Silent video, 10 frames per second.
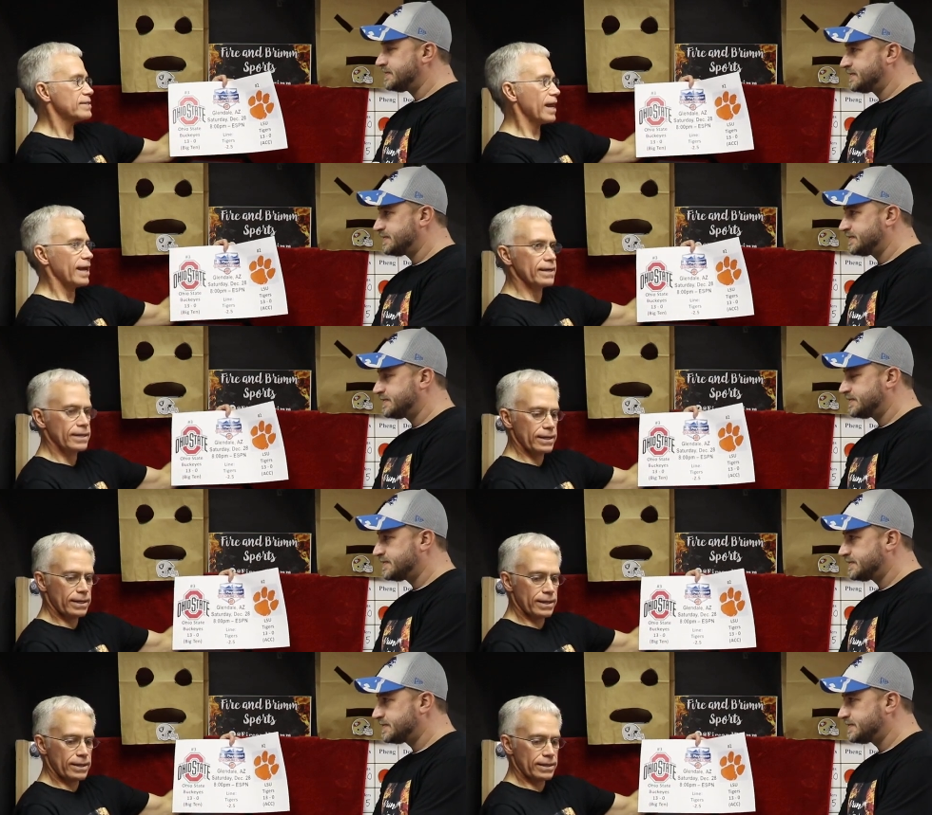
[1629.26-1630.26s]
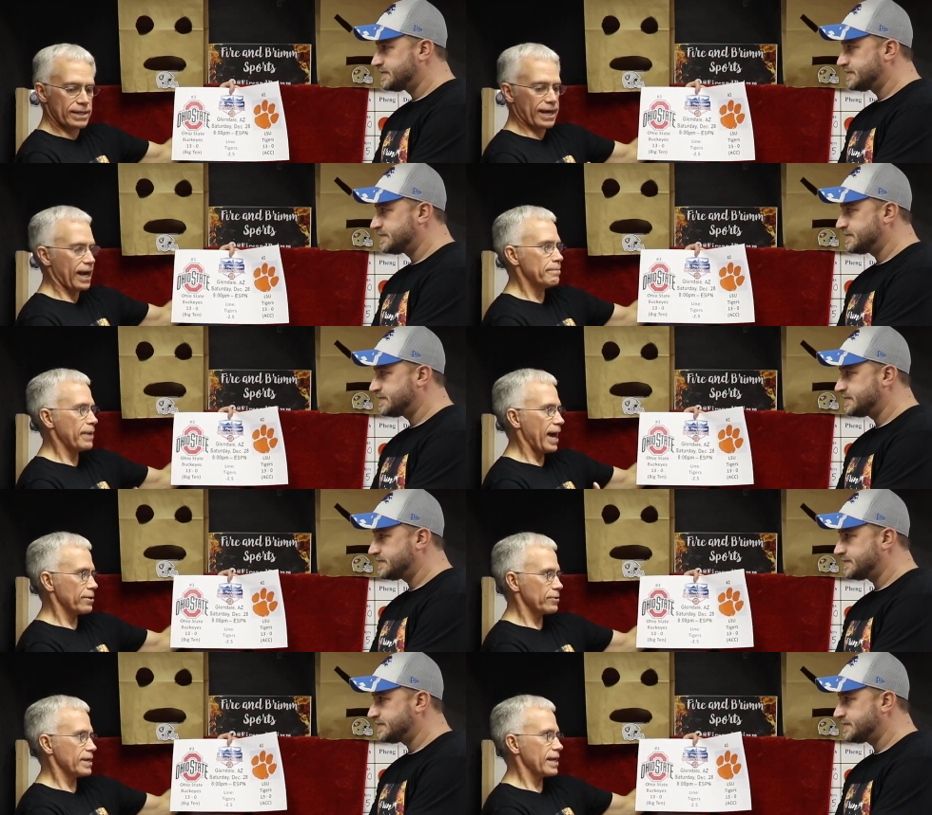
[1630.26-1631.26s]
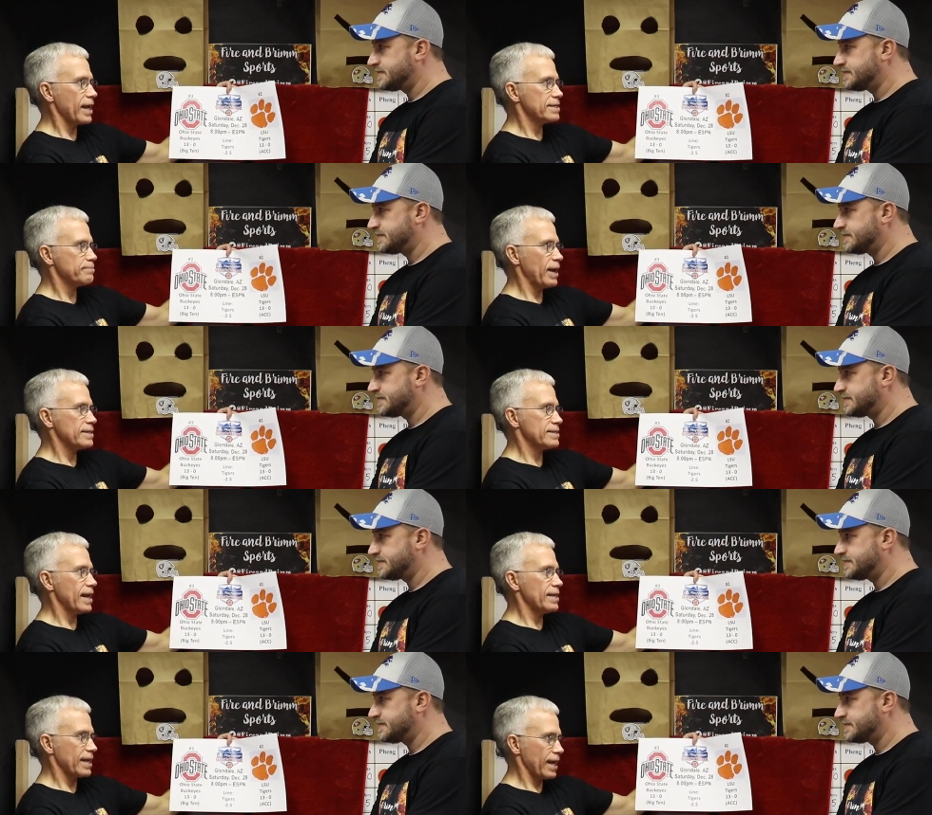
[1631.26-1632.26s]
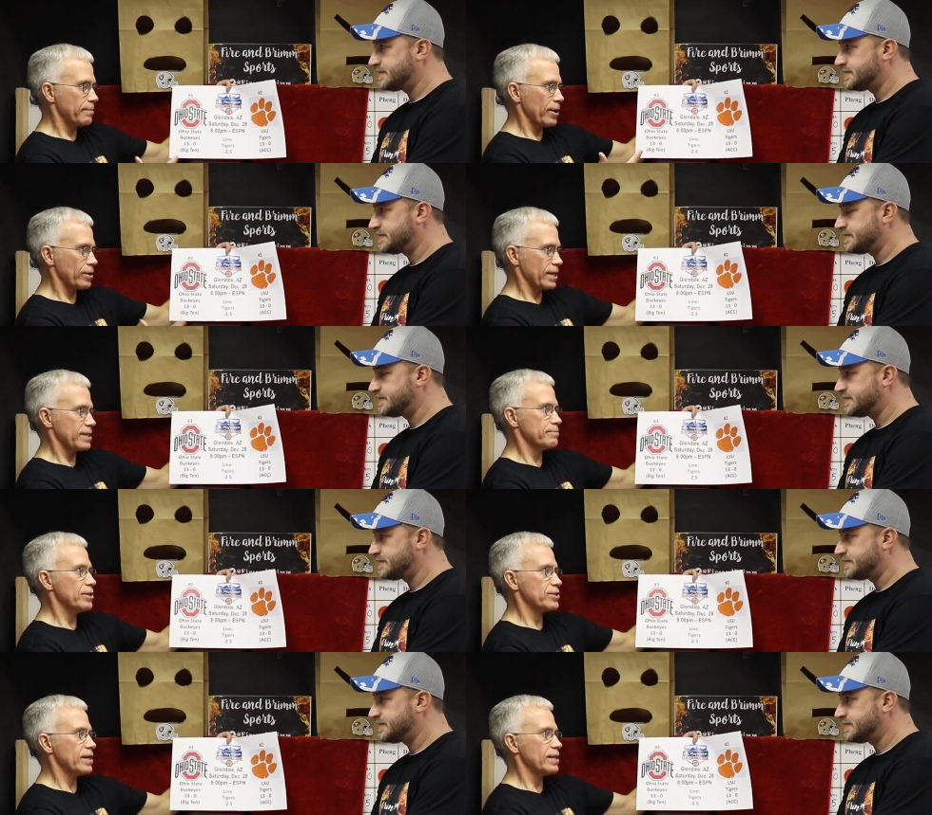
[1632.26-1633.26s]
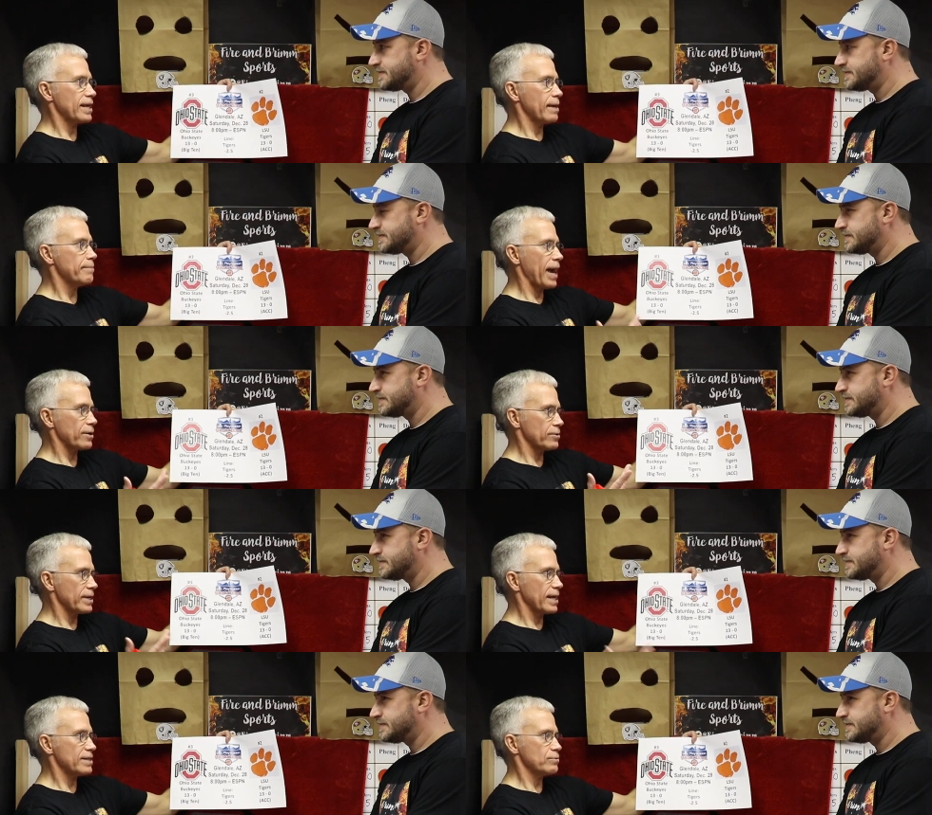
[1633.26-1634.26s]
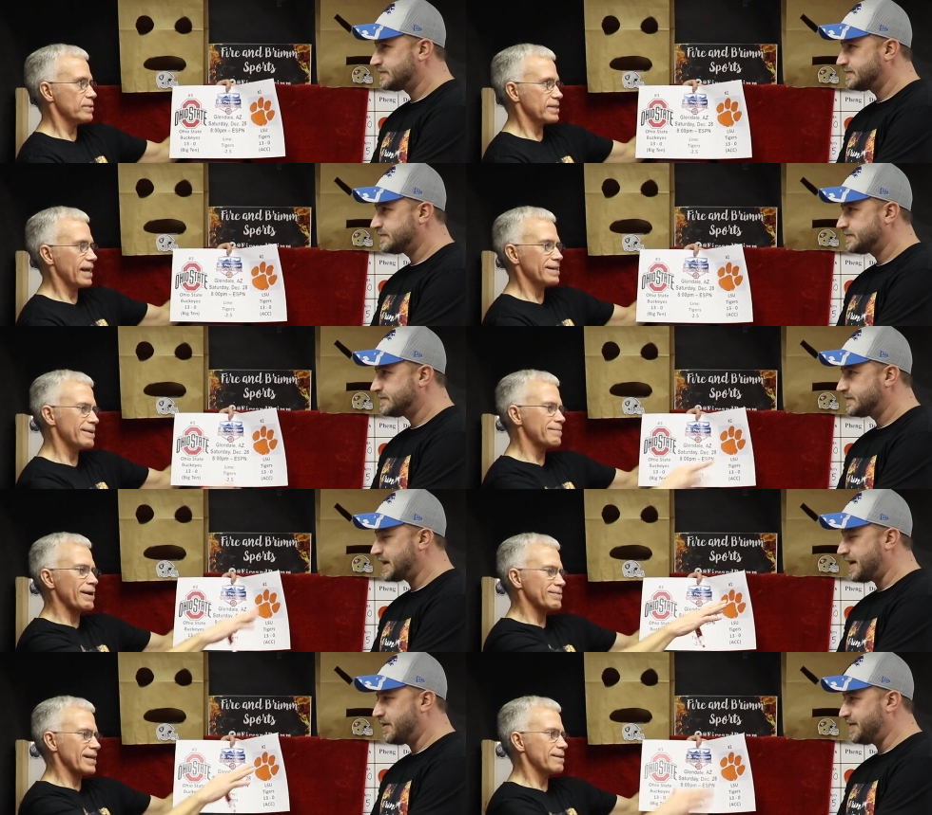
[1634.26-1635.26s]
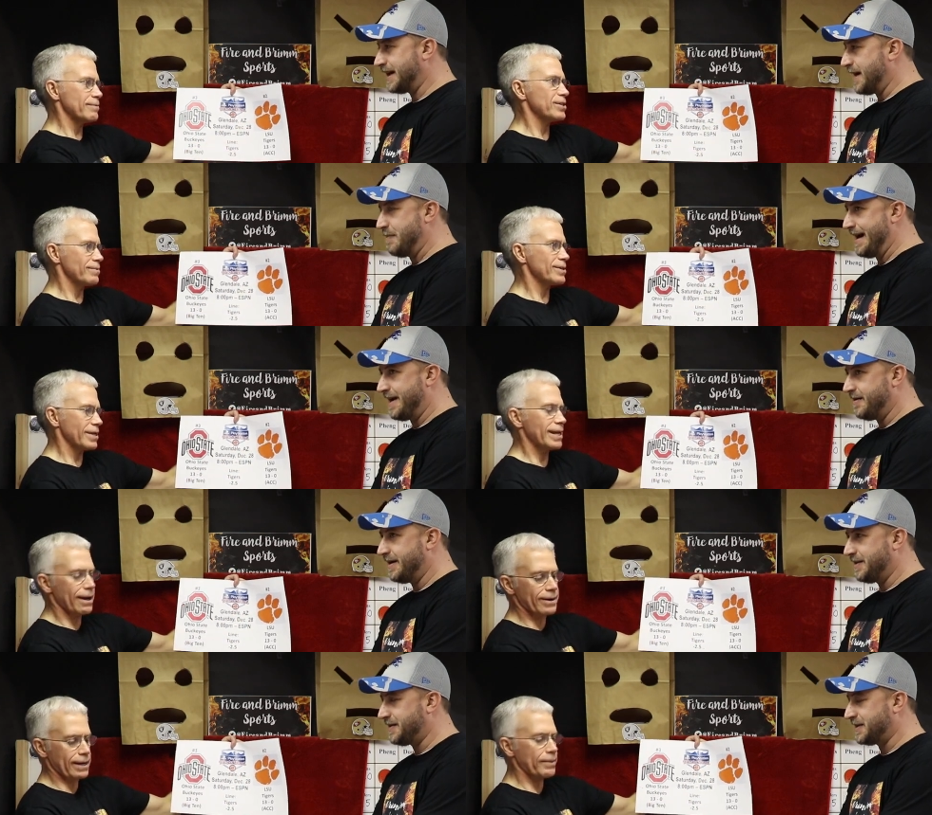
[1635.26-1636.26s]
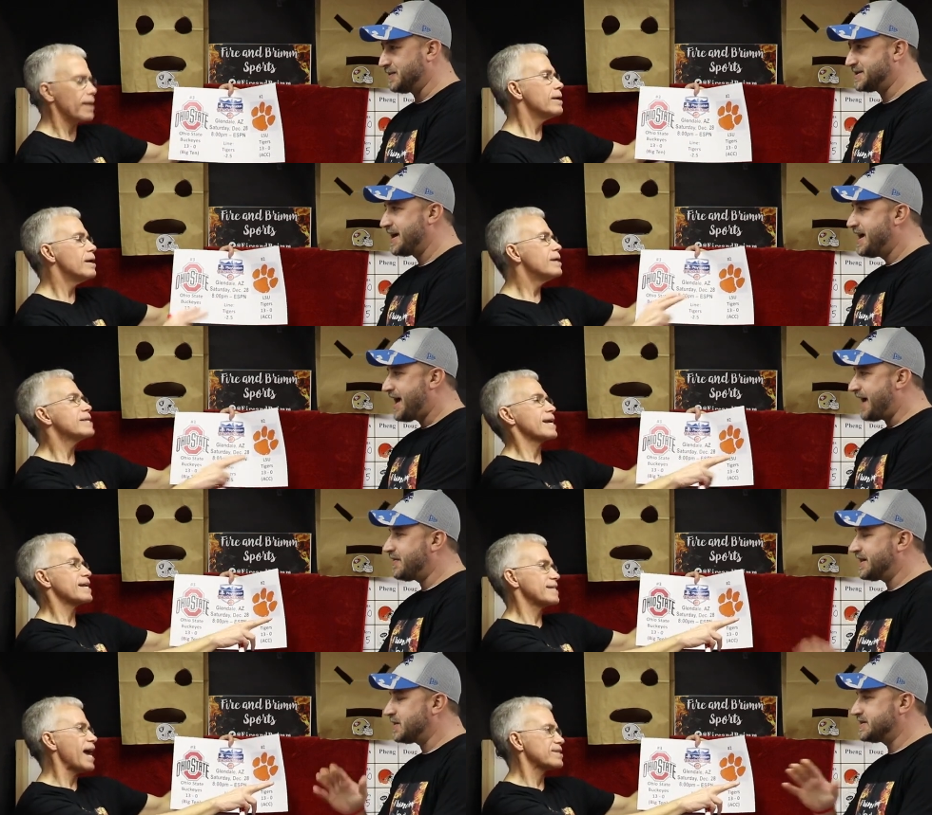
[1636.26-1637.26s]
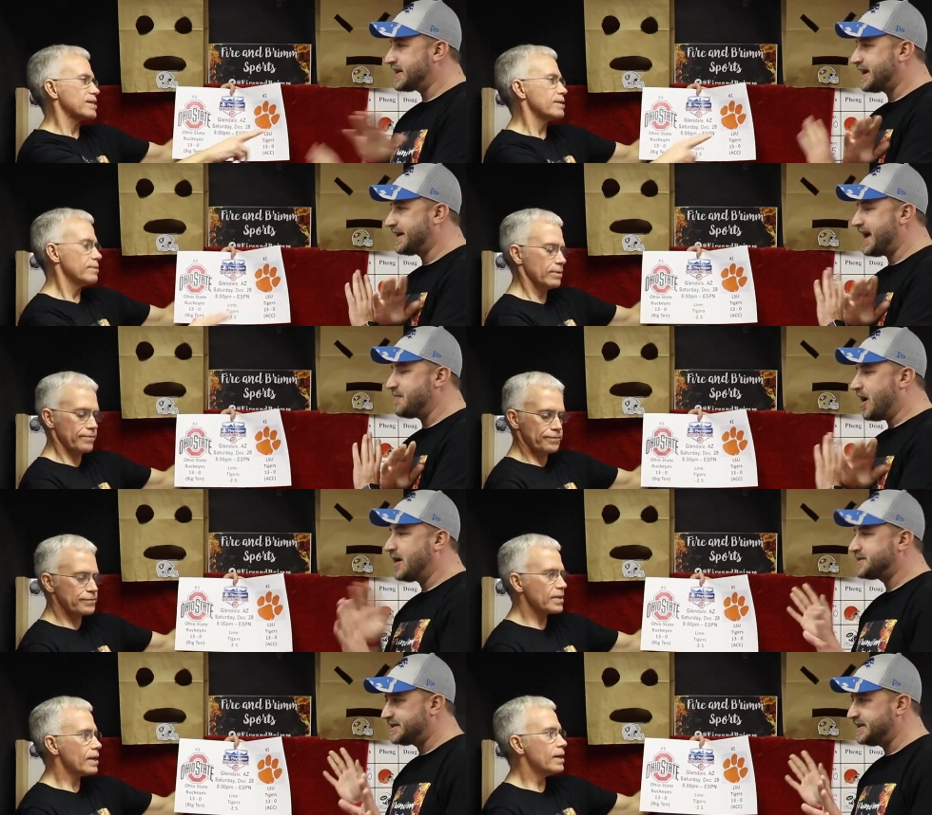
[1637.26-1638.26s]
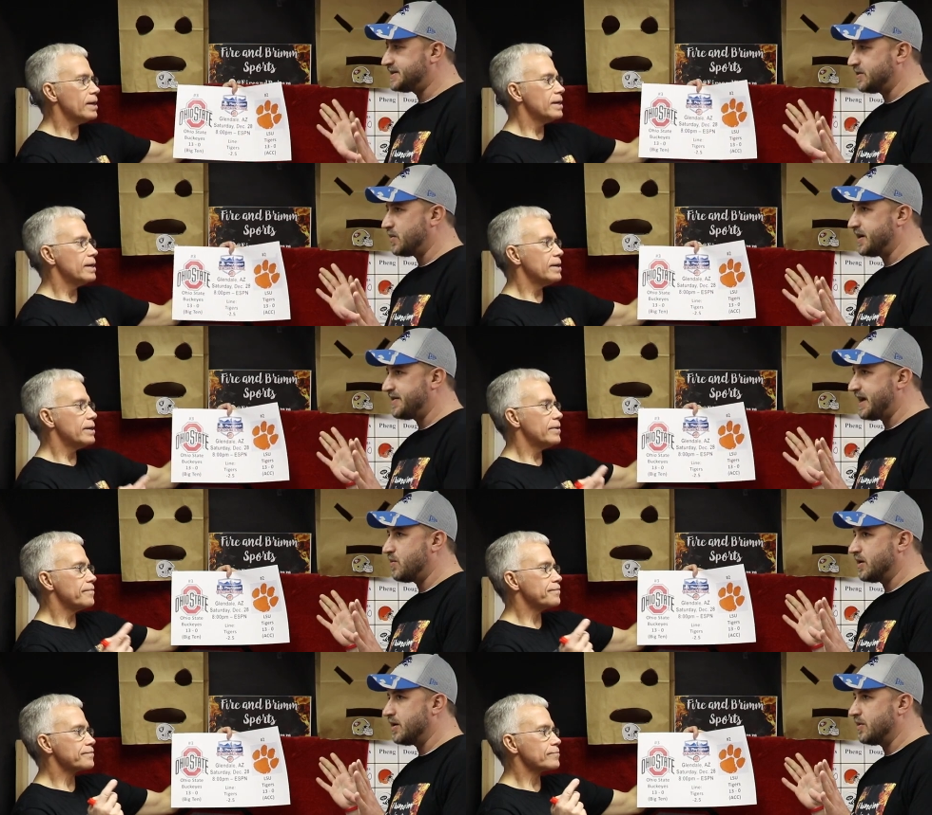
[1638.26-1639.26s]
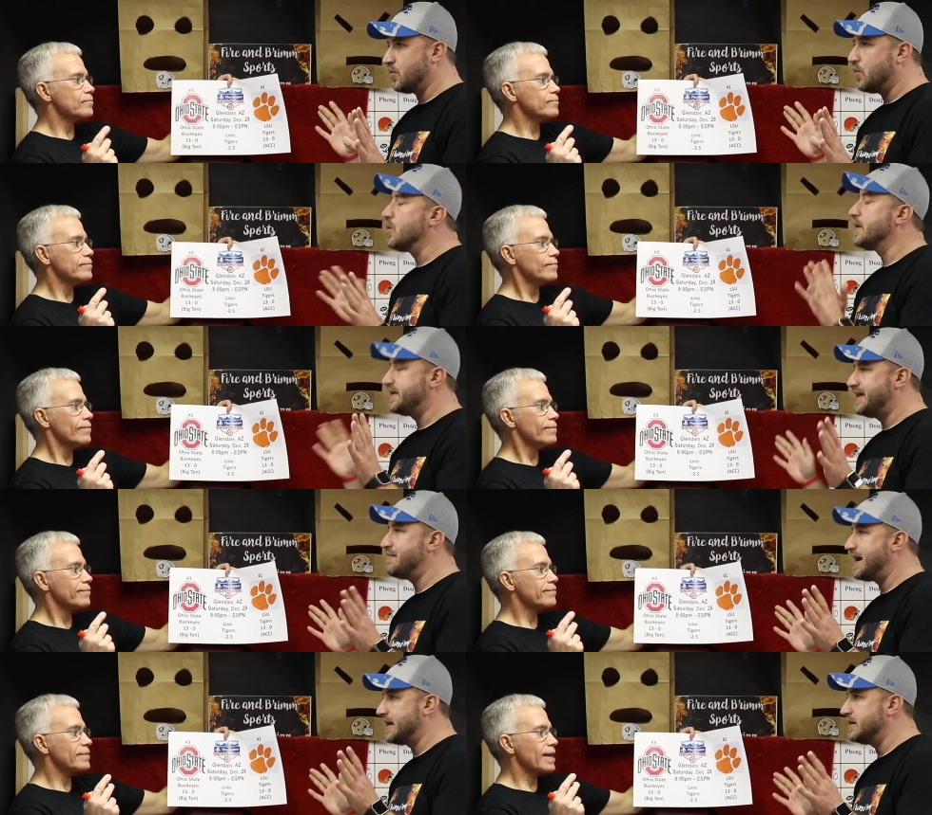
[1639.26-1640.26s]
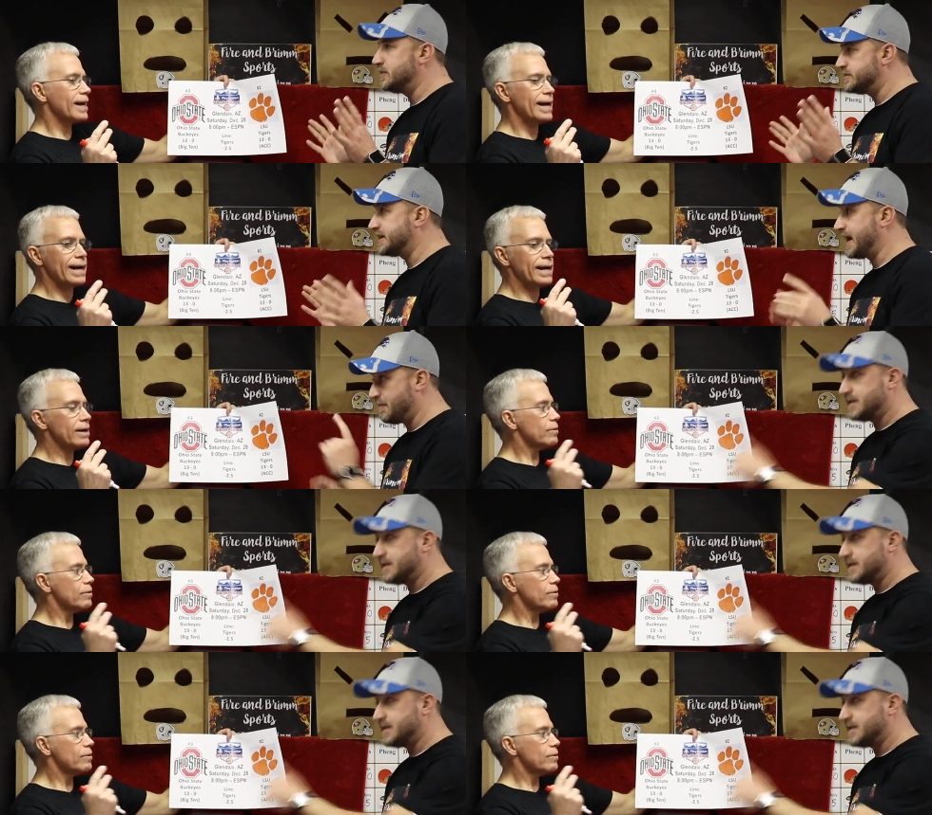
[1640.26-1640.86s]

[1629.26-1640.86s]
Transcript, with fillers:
Speaker 1: State, they got battered against Penn State. They got battered against Michigan. They got battered against Wisconsin. They
Speaker 2: may oh, they got battered. I don't think there was, I don't think there was a game all season where they were worried they might lose the game.